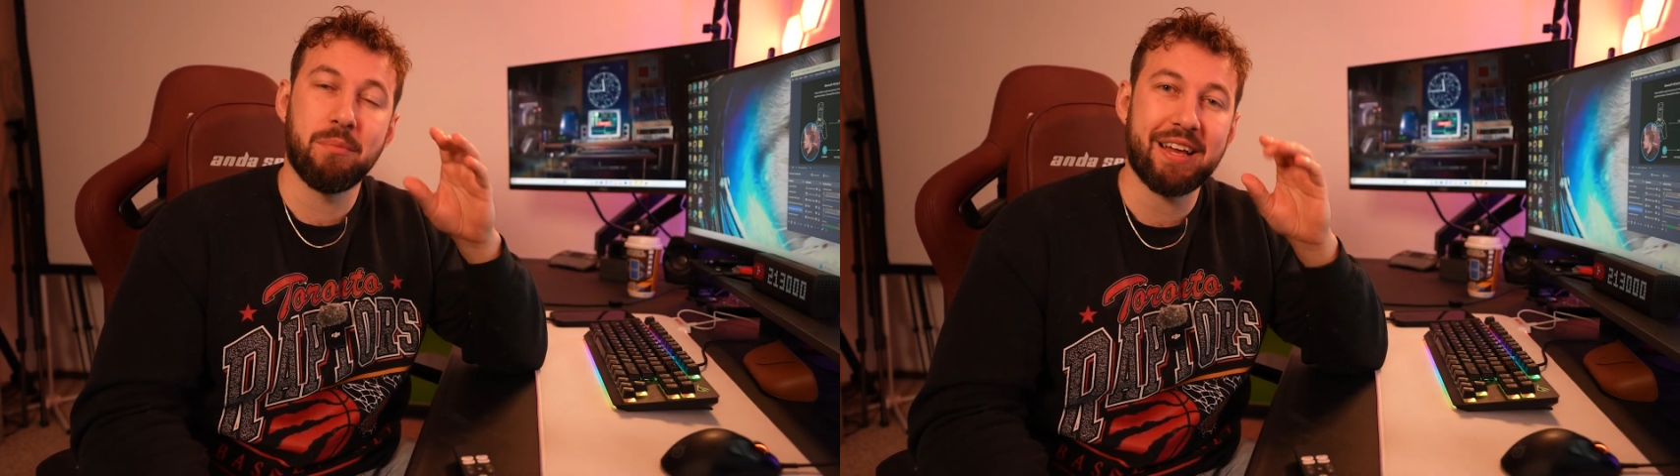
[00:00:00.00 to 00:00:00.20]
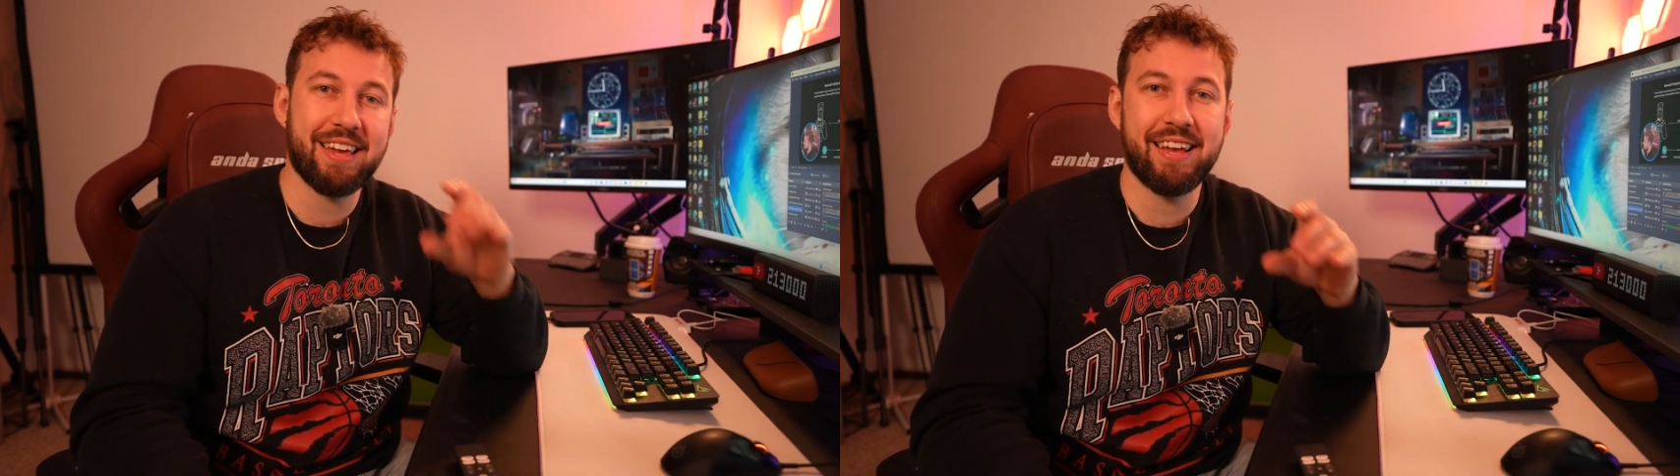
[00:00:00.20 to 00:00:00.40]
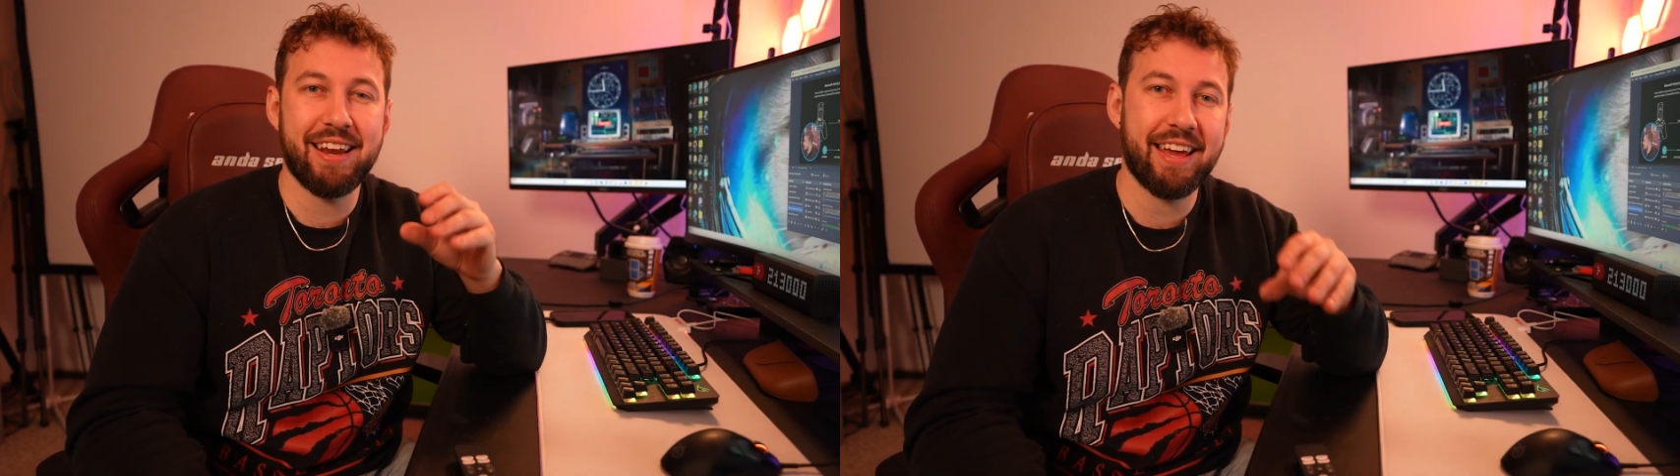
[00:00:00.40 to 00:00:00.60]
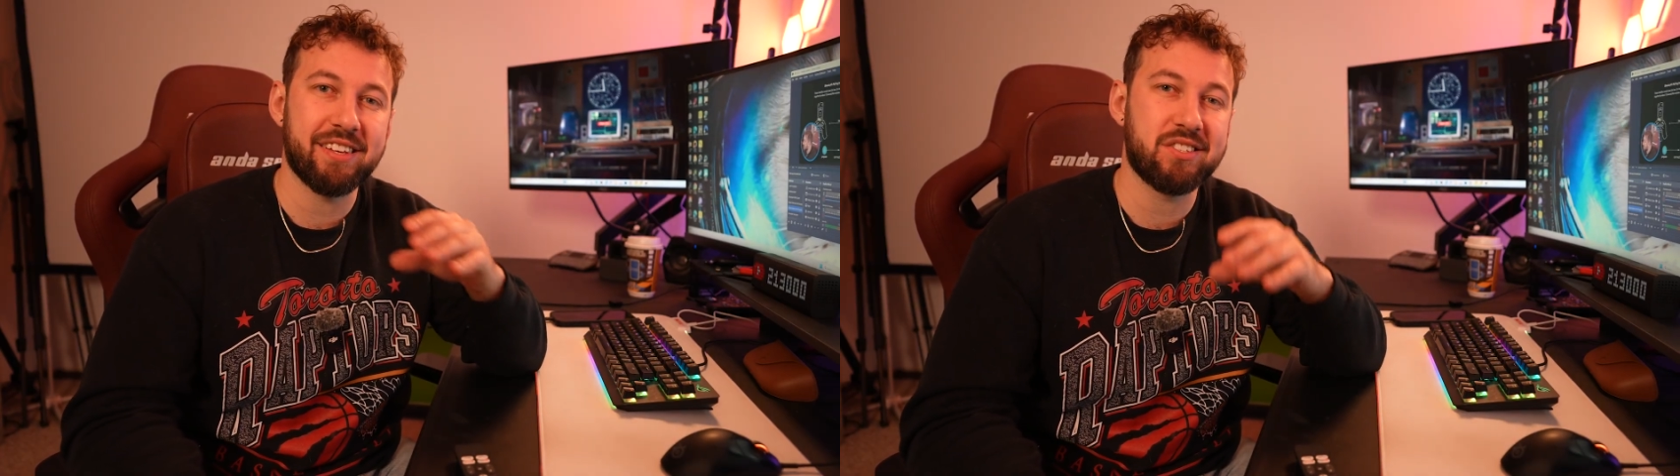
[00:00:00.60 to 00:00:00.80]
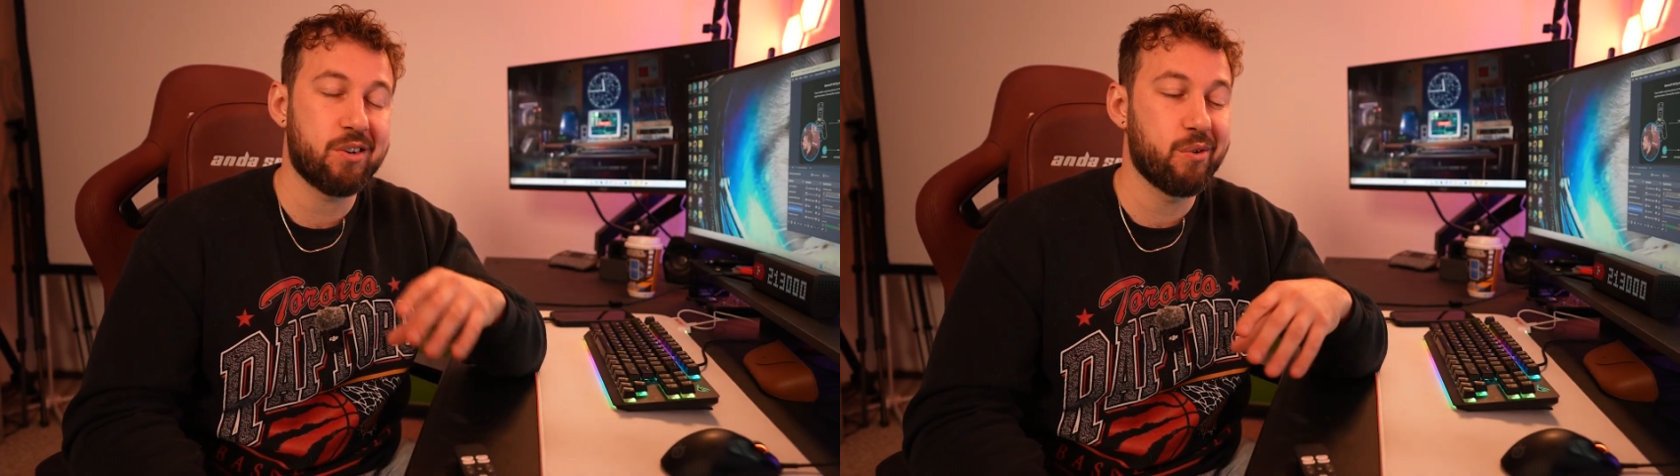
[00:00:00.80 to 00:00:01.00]
my
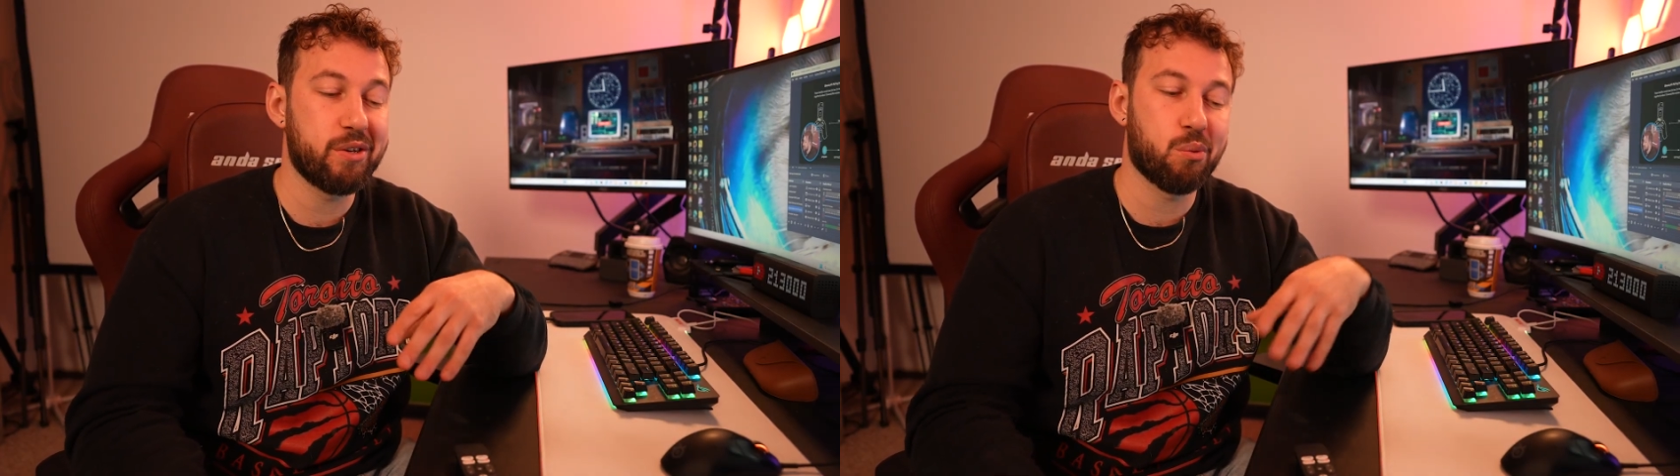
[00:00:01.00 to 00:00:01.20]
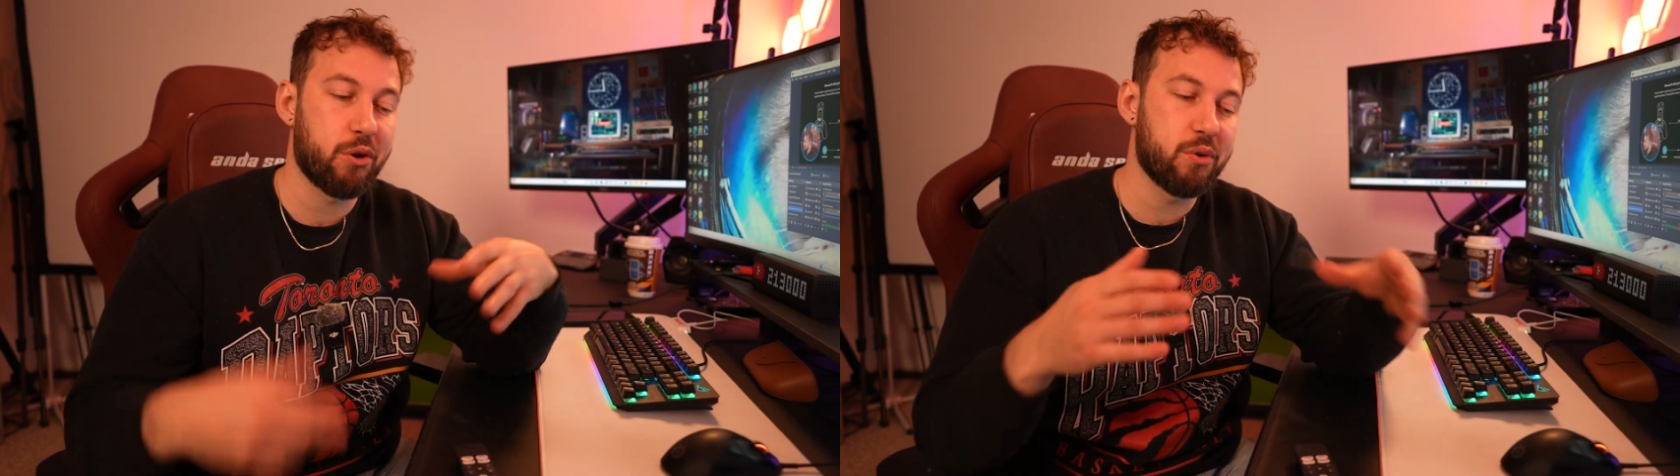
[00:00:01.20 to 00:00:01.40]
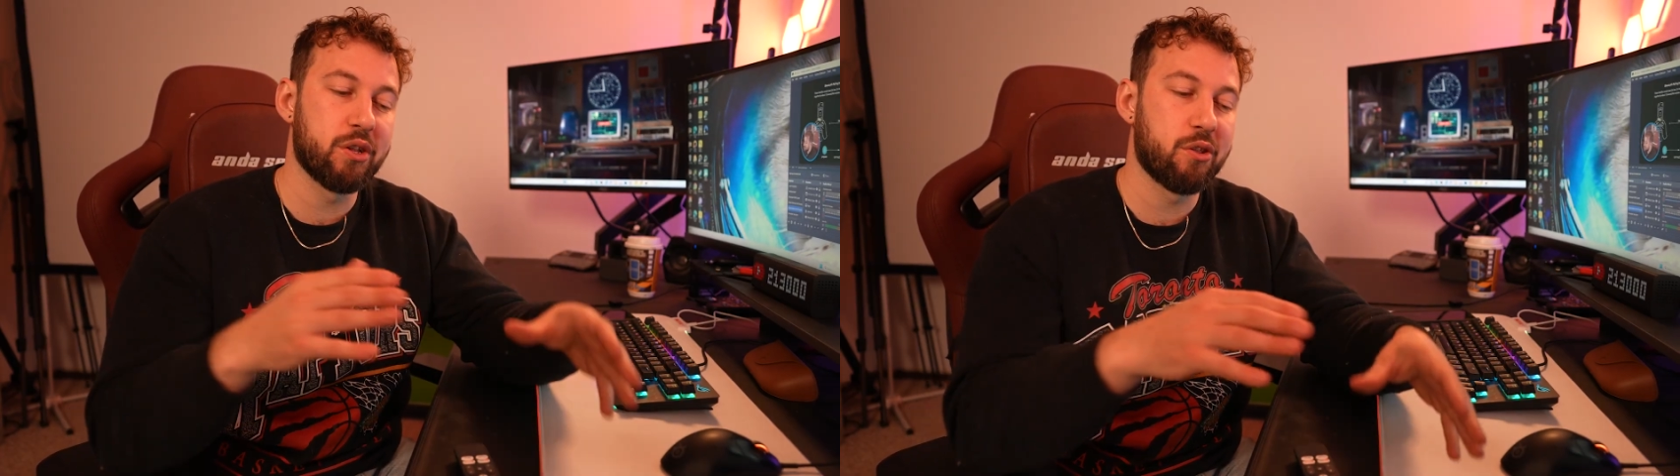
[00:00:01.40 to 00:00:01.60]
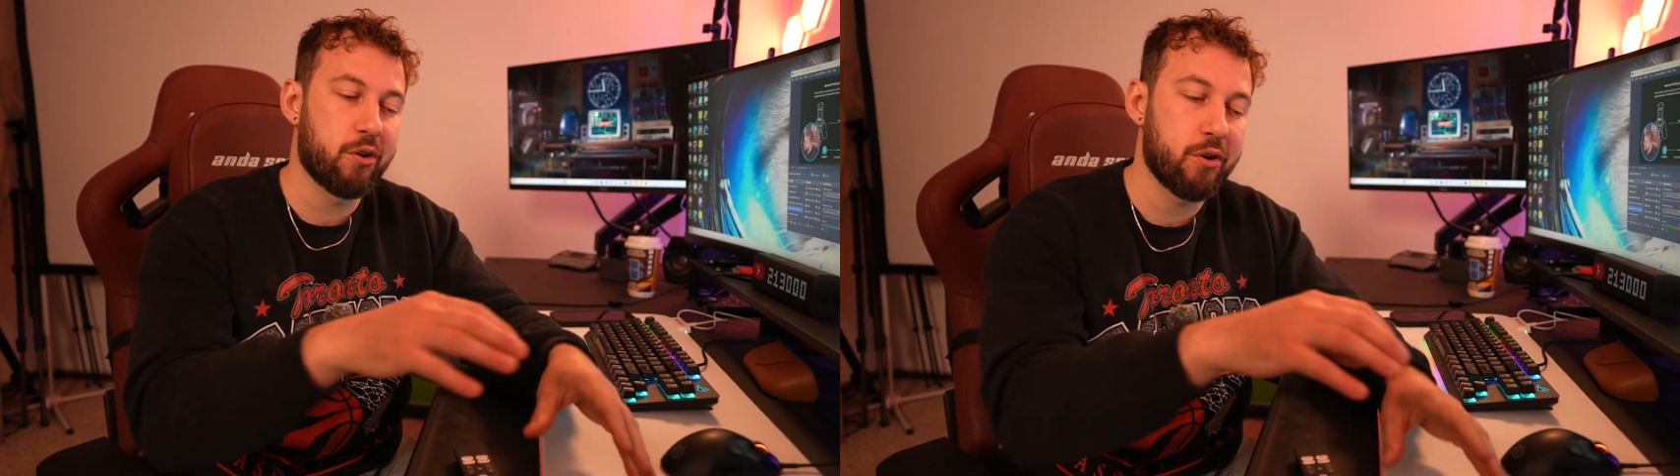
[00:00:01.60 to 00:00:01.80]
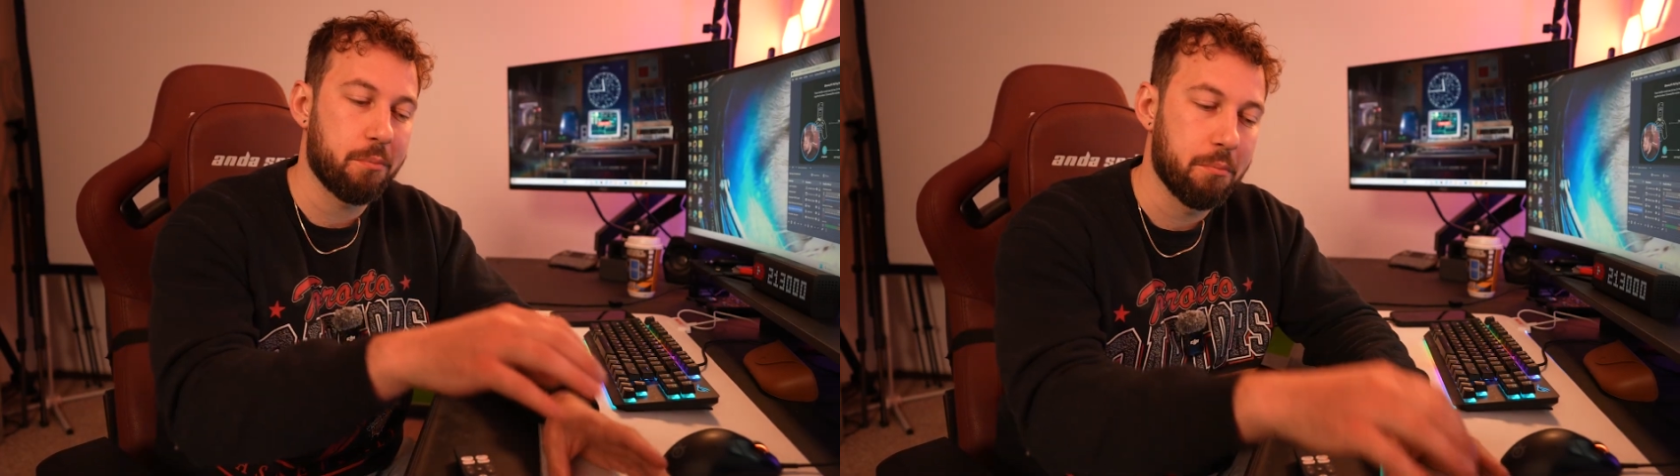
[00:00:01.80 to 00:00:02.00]
Kinhank series where you can learn